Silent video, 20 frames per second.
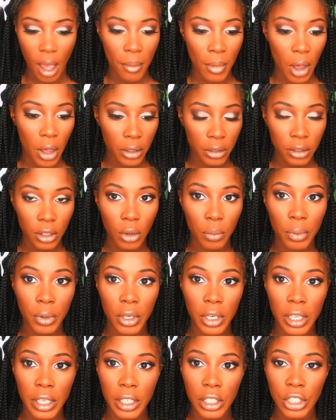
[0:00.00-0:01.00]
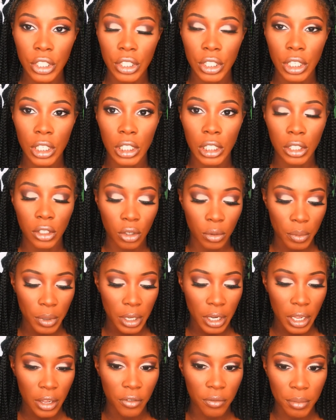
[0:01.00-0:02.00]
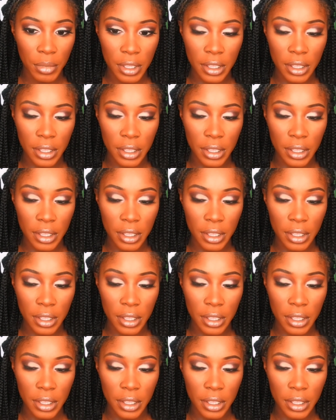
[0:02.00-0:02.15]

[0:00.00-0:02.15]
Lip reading: I'm also putting just a little bit of